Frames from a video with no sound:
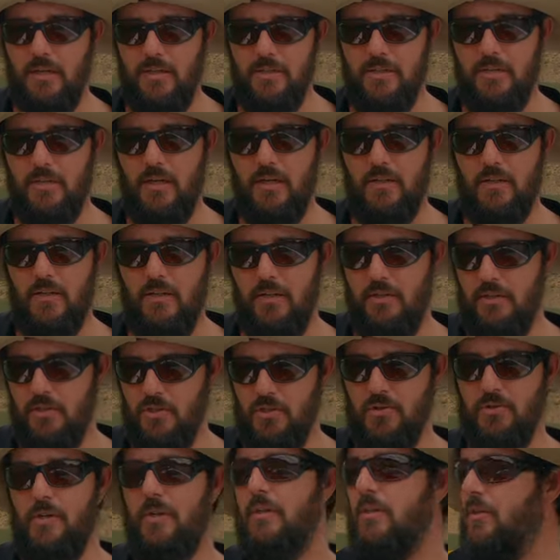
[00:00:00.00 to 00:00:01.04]
shows another, your
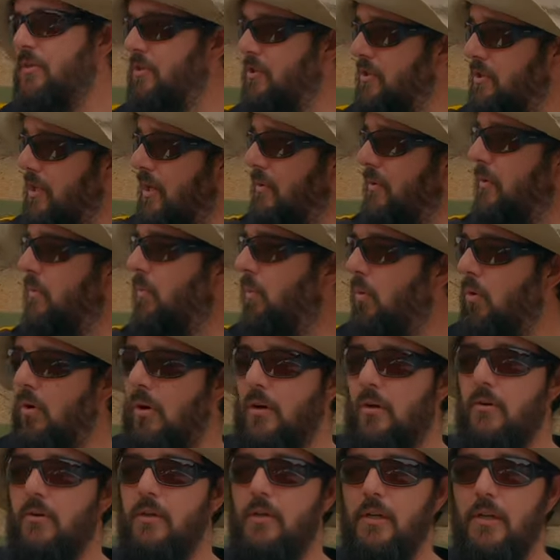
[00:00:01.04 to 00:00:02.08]
structure's showing
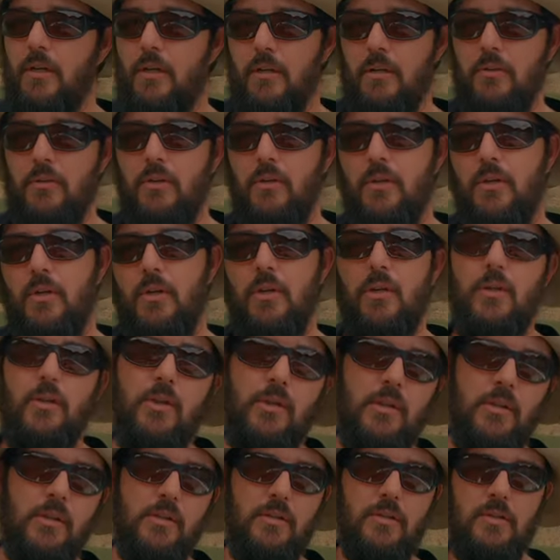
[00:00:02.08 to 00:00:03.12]
wider again,
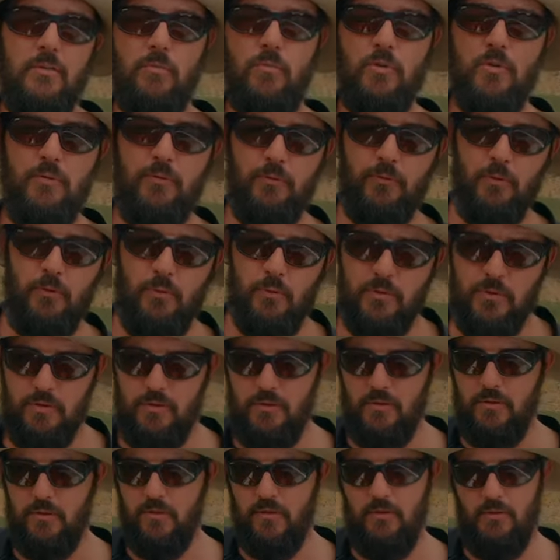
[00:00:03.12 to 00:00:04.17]
and then you move forward
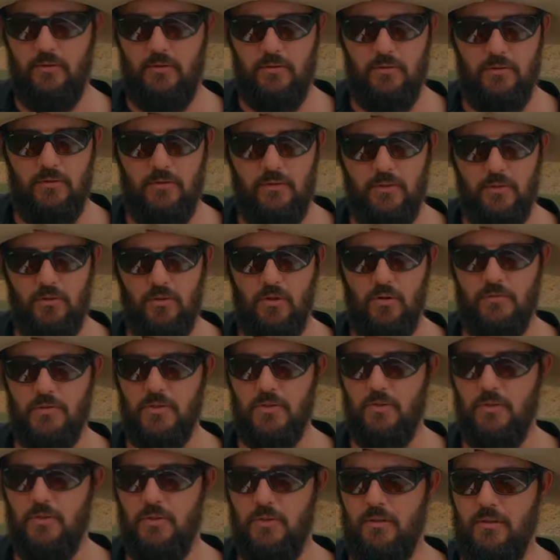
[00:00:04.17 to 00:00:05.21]
to your, your live
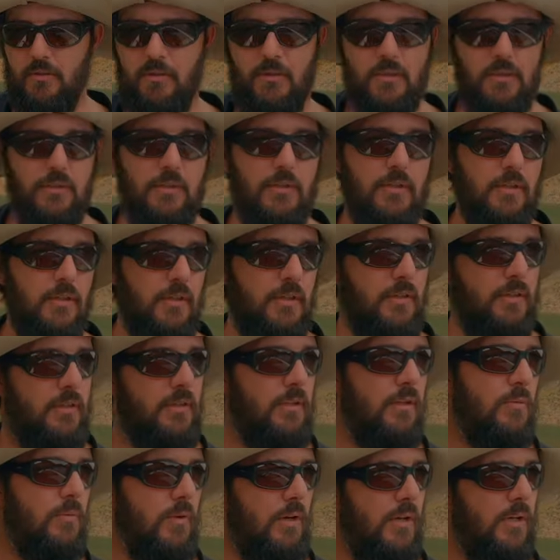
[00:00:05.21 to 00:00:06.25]
sight and, uh,
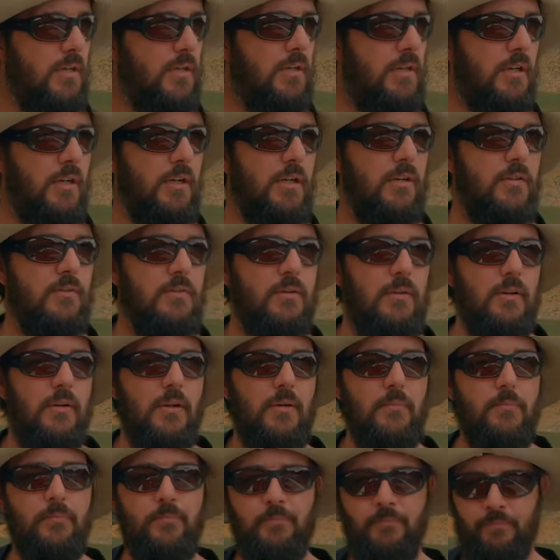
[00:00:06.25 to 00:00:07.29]
and away you go.
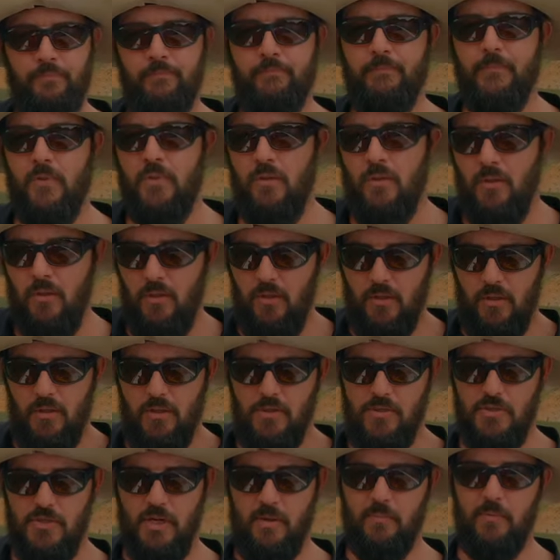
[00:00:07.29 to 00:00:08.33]
So
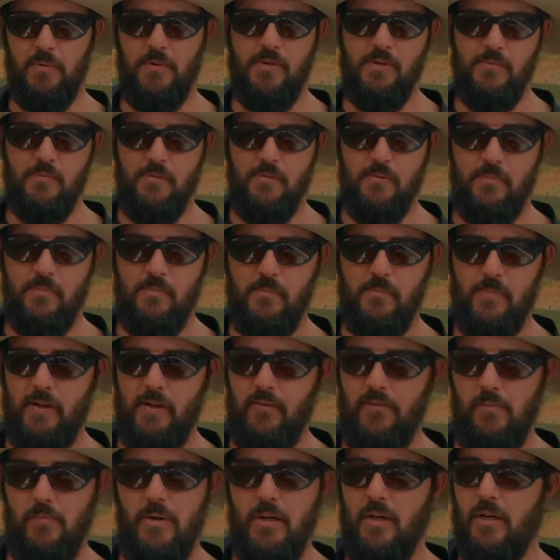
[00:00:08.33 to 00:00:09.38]
jump into them,
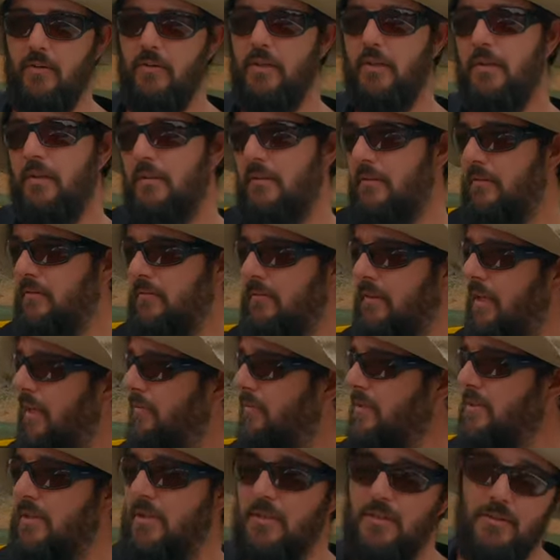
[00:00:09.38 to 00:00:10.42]
have a muck around,
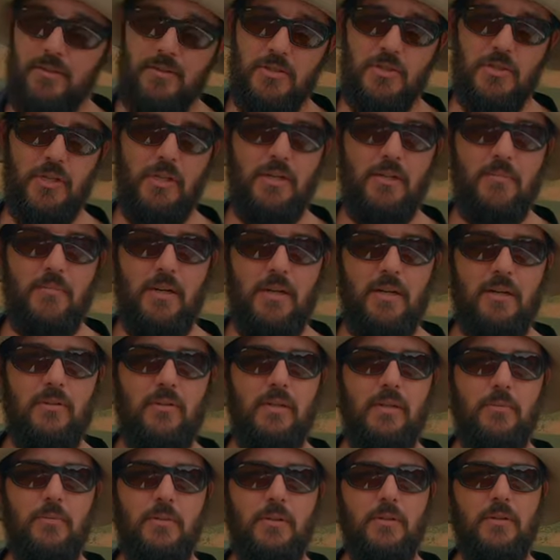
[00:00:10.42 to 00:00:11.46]
have a tin in the shed, muck
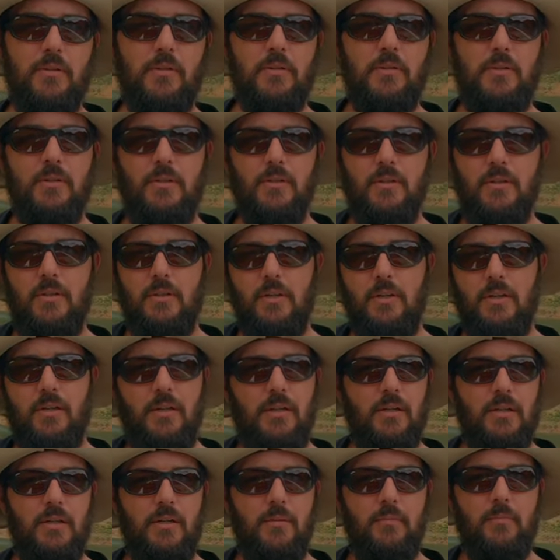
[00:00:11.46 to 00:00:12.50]
around with it.
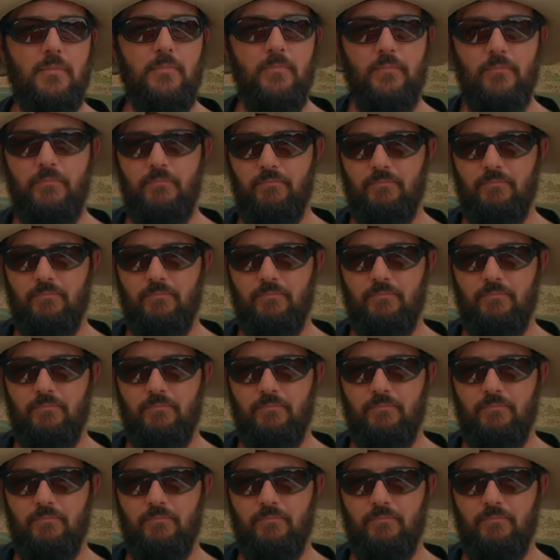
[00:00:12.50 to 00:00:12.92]
Um,